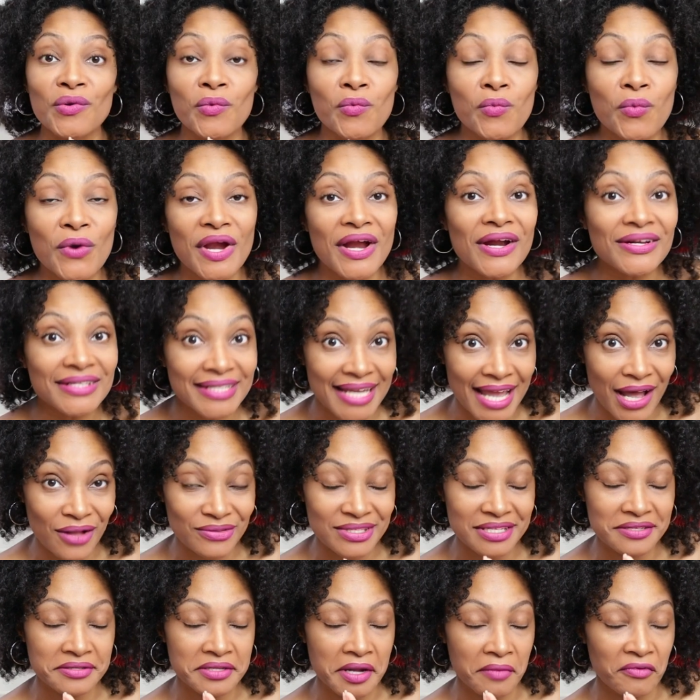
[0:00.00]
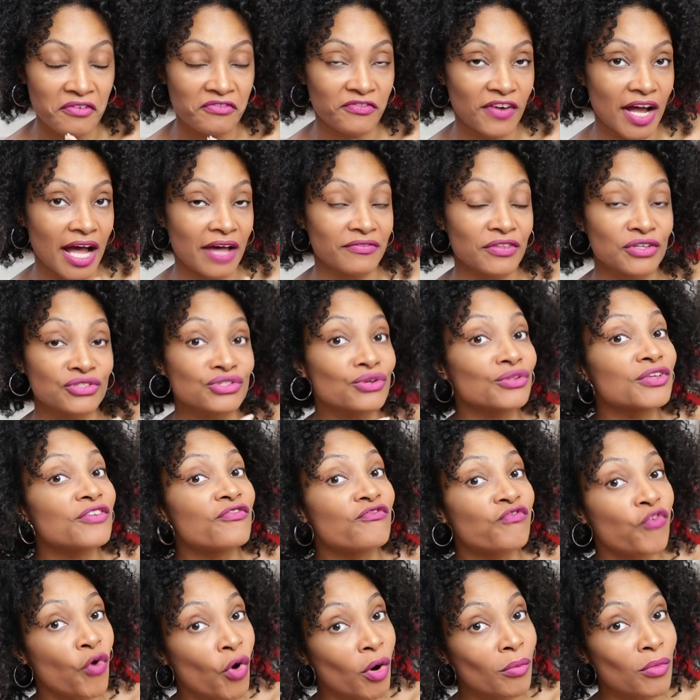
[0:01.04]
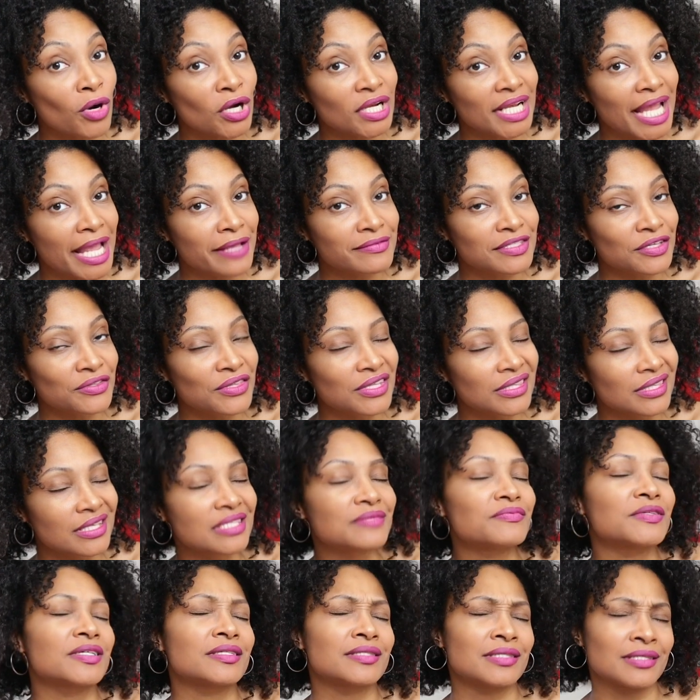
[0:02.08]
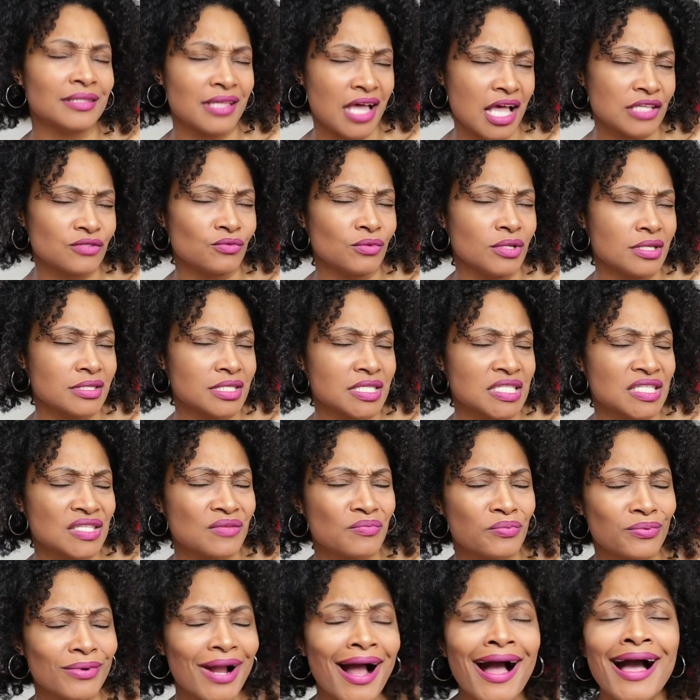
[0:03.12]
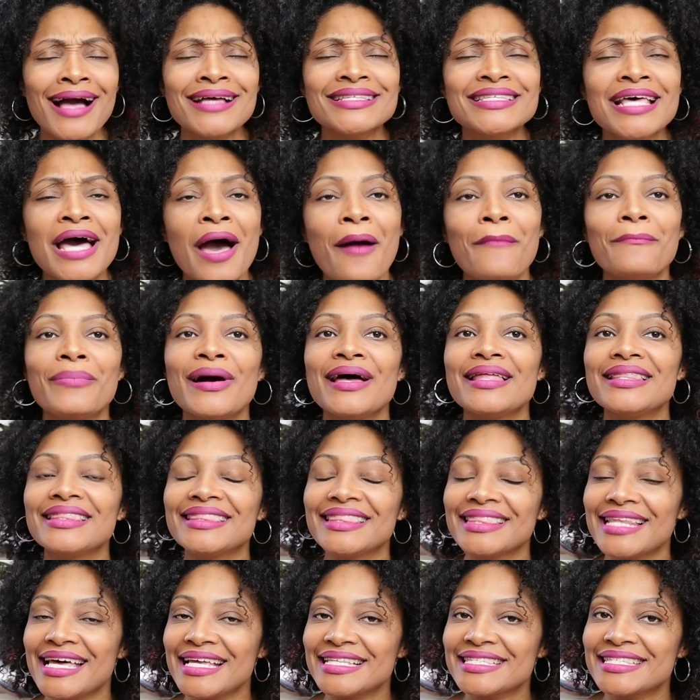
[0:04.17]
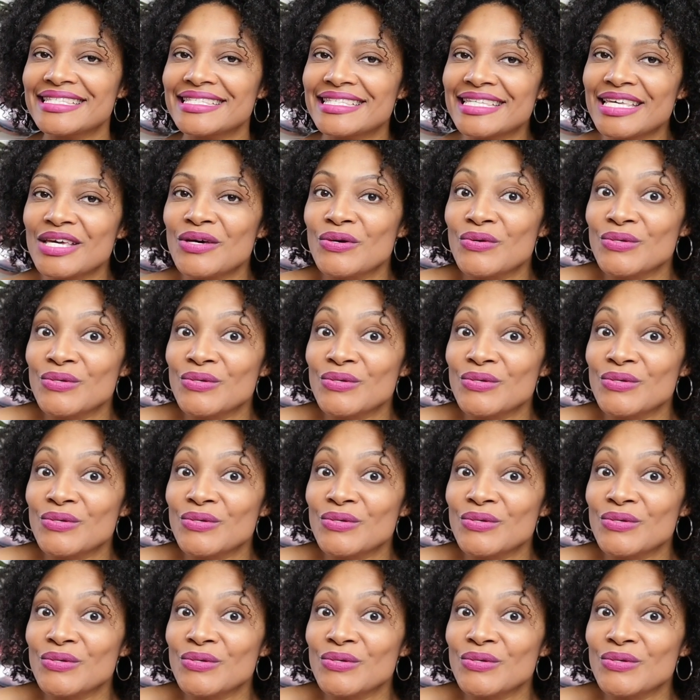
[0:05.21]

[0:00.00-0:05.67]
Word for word: so we're down to number five. There's only four more names on the list because the last one is a surprise, but let's see